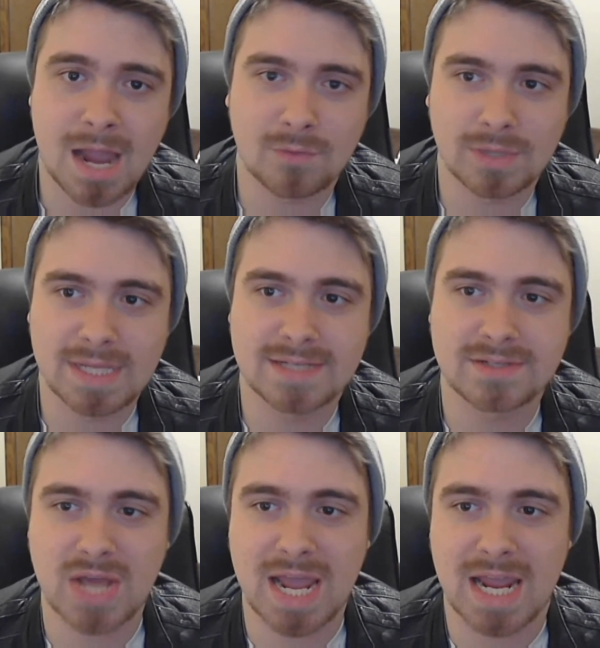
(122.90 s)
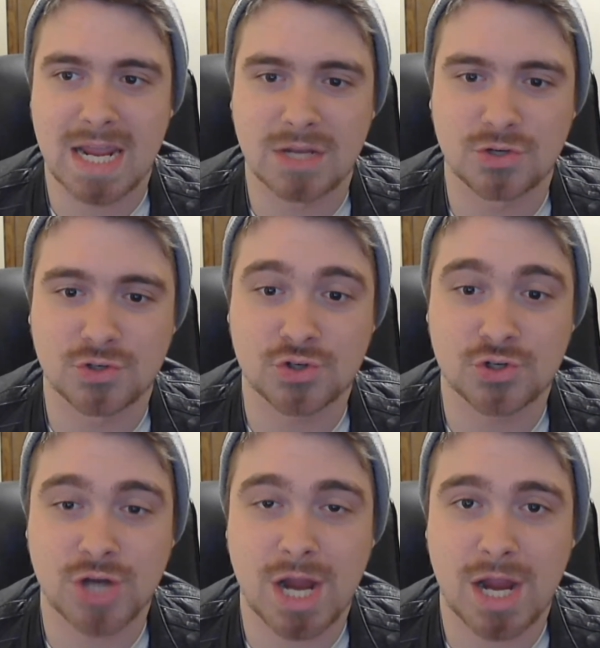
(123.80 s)
I released a
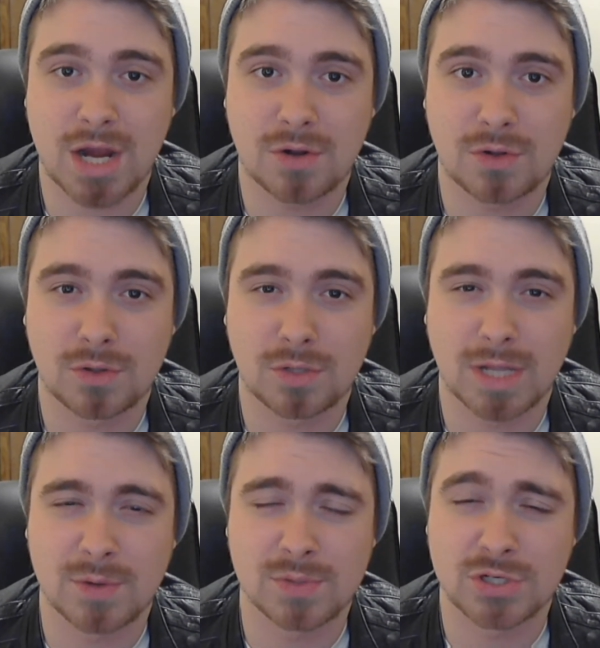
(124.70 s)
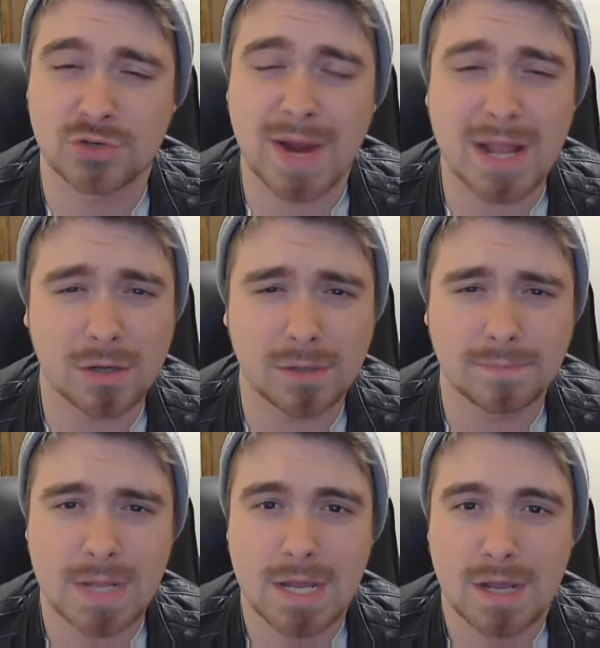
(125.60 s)
channel, it was a
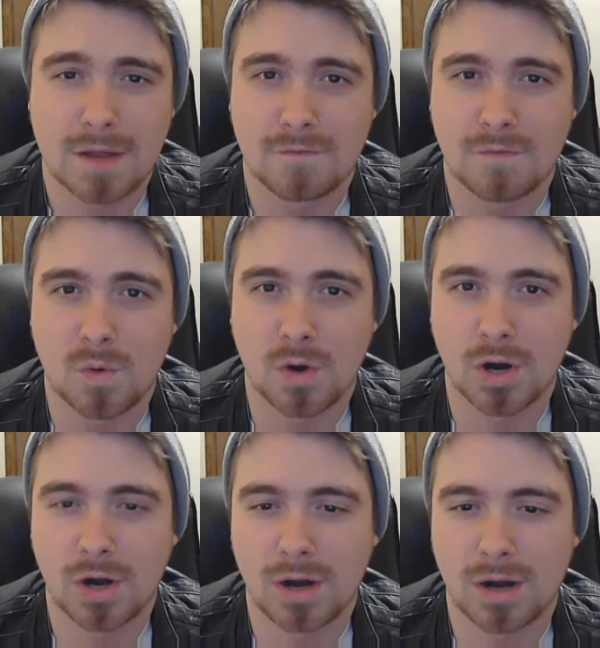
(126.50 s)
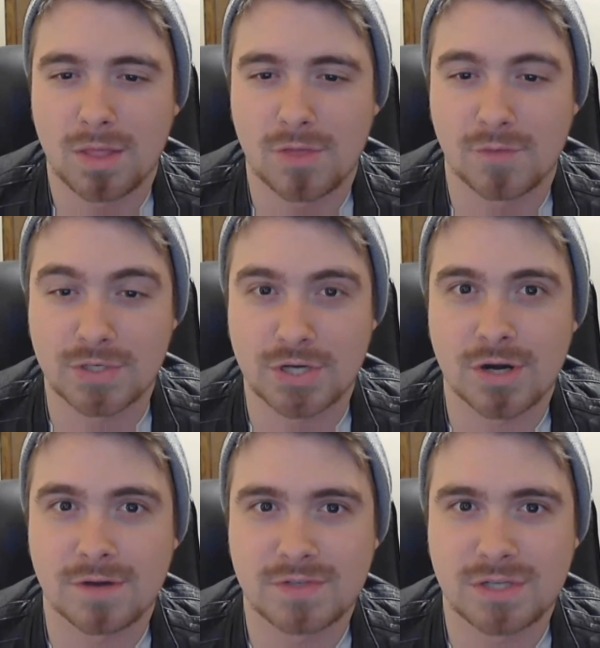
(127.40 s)
trailer for the
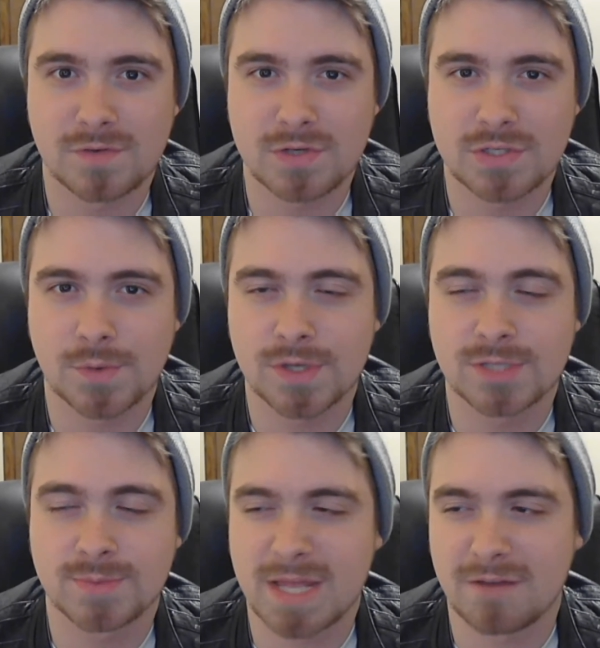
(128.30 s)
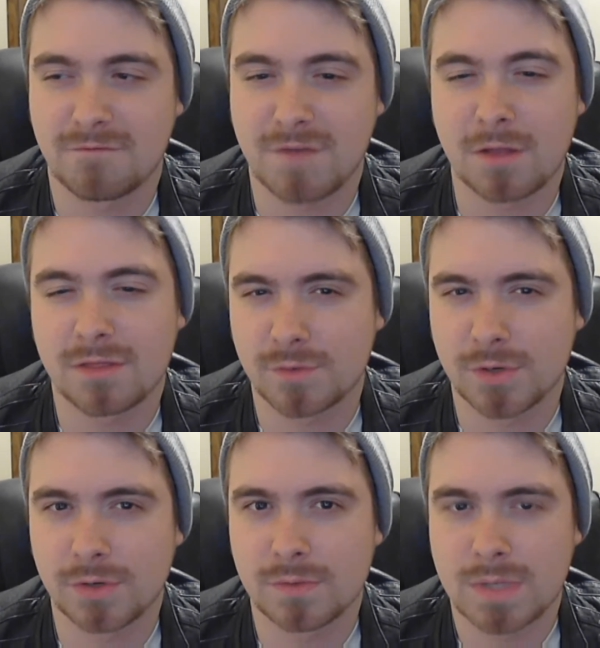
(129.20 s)
return of Silver Swords, but that fell
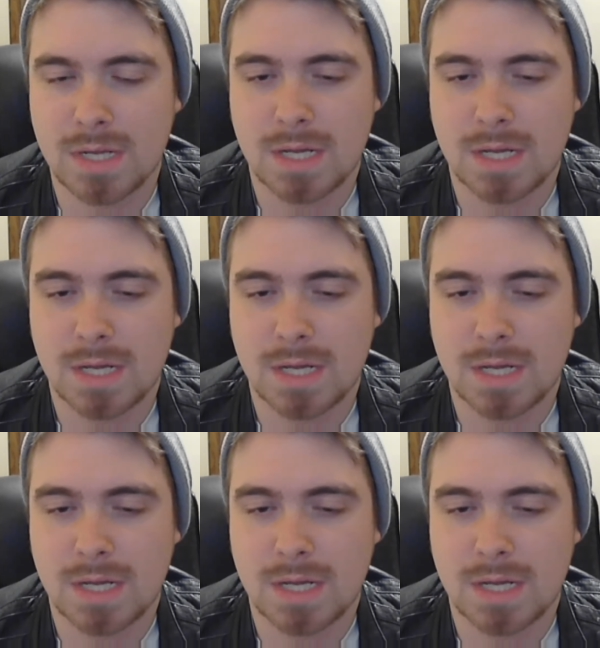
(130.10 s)
through.